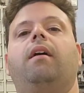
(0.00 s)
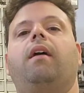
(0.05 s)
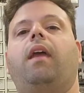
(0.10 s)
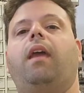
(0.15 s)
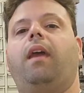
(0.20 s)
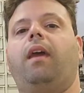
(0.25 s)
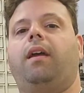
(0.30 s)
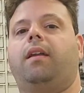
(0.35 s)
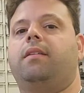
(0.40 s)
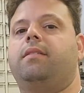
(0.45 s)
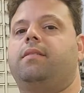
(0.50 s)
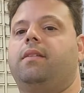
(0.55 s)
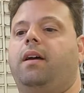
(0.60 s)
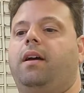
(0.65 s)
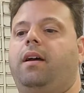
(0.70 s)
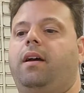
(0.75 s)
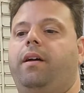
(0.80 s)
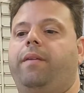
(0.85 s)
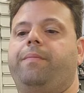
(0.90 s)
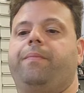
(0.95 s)
And
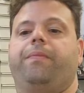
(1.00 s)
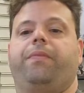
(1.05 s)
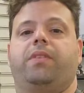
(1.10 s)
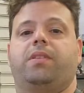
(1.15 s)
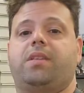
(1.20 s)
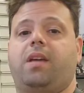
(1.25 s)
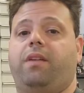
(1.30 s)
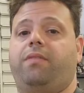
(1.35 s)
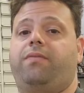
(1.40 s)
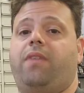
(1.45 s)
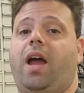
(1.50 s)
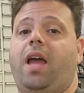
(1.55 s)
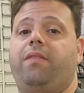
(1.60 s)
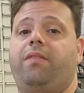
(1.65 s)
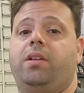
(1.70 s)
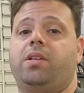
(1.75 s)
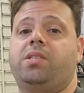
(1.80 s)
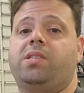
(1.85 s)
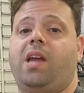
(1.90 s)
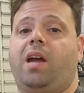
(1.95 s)
it's got a
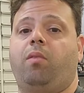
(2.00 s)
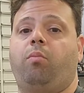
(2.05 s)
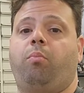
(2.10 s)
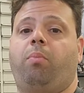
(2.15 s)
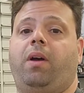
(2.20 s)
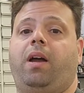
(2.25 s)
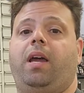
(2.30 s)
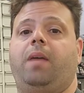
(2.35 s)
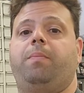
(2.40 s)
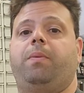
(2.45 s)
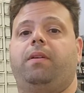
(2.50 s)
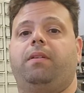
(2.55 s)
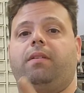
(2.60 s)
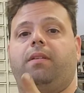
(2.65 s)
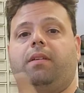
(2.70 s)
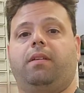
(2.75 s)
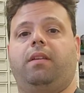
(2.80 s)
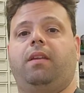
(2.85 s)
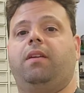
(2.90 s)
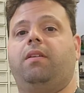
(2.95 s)
5-inch downpipe,
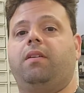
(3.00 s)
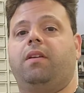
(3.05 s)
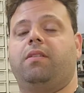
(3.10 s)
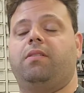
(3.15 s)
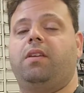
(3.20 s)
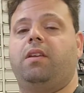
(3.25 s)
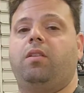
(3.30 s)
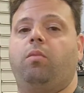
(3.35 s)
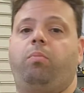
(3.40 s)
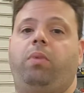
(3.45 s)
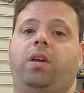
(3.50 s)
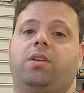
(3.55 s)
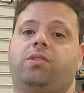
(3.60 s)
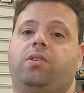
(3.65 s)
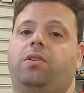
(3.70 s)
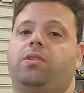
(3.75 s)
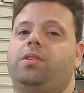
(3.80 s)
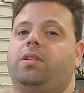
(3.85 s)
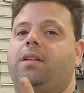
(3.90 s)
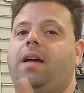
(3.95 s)
and here you can see in the
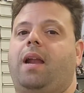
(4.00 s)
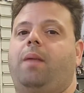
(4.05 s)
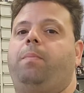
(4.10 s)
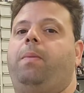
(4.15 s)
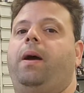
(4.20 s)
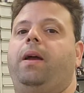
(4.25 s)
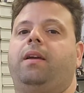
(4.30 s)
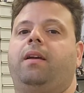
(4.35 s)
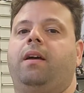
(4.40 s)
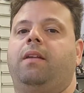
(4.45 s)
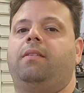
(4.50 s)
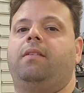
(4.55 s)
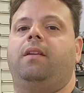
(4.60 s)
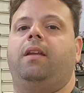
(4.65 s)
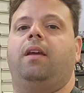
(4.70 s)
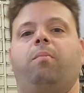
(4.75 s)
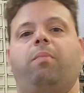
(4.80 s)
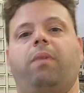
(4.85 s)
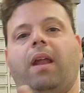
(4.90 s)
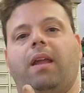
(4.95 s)
picture there's a lot of pipe cuts in
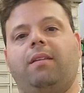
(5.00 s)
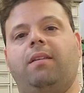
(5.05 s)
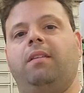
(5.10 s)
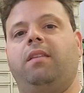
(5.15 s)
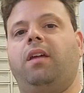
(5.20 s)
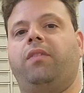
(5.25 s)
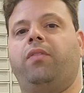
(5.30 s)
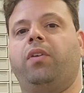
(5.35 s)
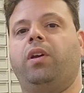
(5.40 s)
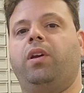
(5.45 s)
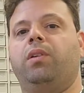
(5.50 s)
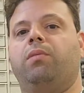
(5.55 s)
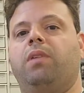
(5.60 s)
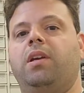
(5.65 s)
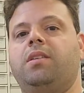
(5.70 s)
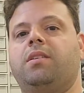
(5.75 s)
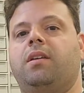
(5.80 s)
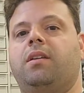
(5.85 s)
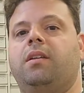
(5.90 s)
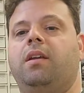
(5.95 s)
but I did that for good
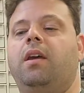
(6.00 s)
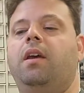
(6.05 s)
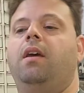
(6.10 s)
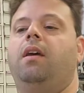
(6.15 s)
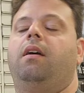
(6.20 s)
reason.